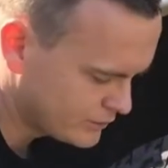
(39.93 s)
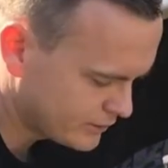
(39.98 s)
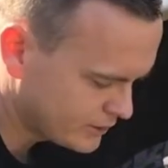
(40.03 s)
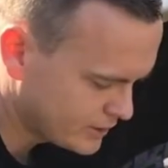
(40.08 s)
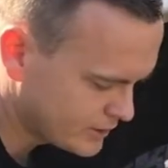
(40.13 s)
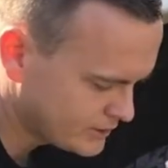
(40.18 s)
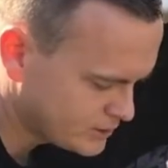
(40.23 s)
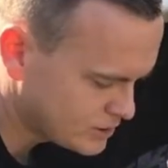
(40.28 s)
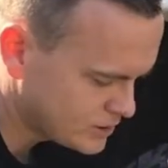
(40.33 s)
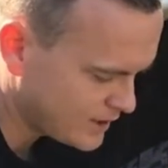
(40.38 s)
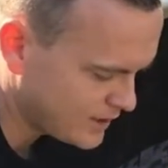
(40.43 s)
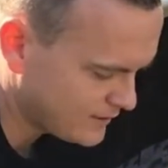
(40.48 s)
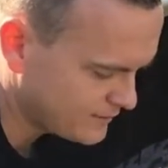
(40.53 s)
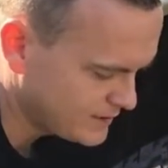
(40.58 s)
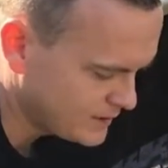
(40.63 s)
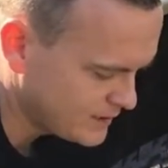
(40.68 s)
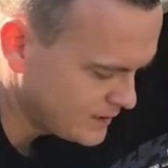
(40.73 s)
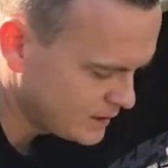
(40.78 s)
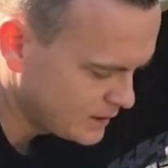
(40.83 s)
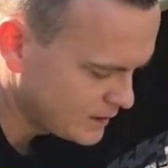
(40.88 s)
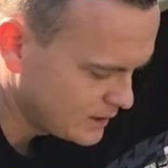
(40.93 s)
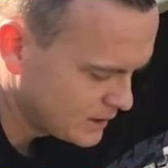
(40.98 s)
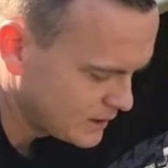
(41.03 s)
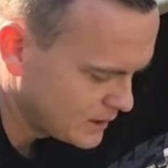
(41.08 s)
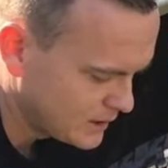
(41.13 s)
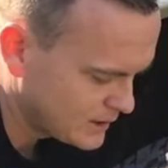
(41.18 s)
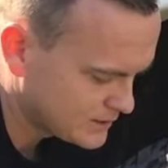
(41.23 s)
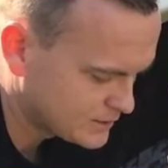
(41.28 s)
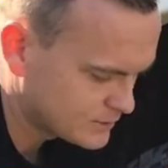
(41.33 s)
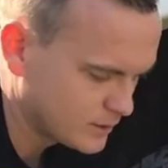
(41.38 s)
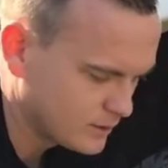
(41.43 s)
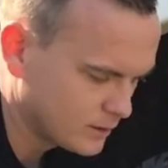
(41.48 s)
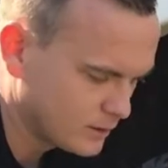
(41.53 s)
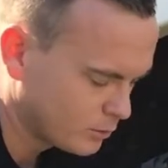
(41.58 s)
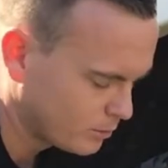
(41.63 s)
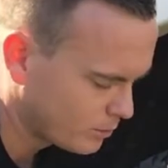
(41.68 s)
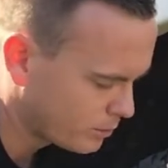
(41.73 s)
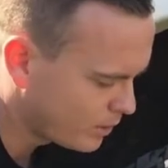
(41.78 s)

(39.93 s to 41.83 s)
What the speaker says: So this shaft here has got a little